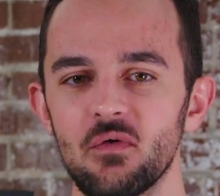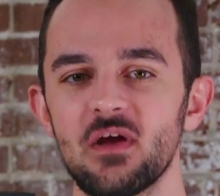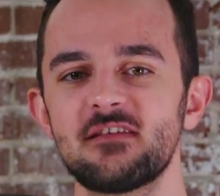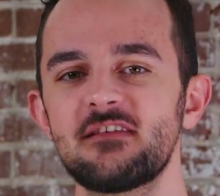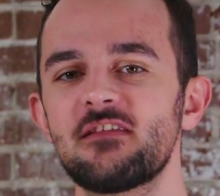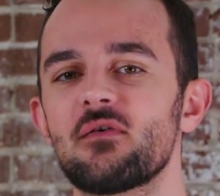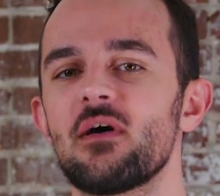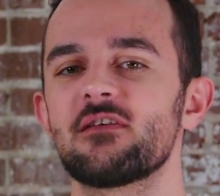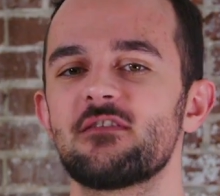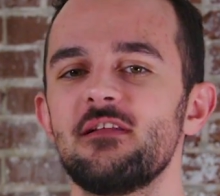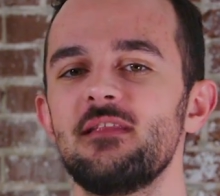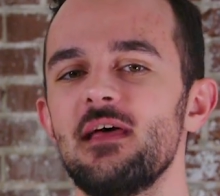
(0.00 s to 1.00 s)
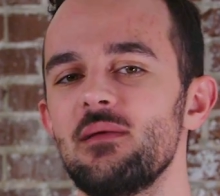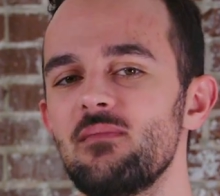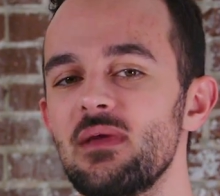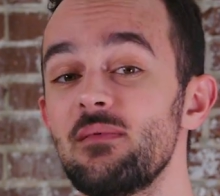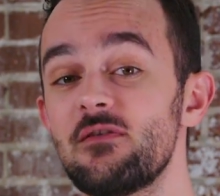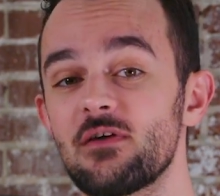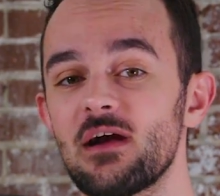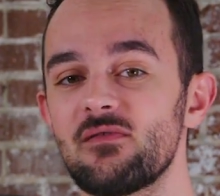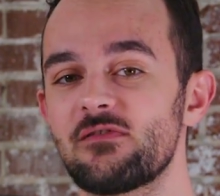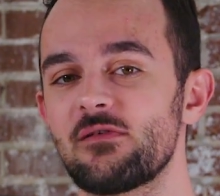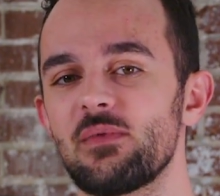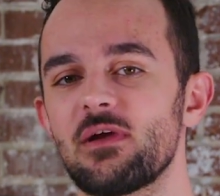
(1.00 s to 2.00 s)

It raises the question that maybe drivers are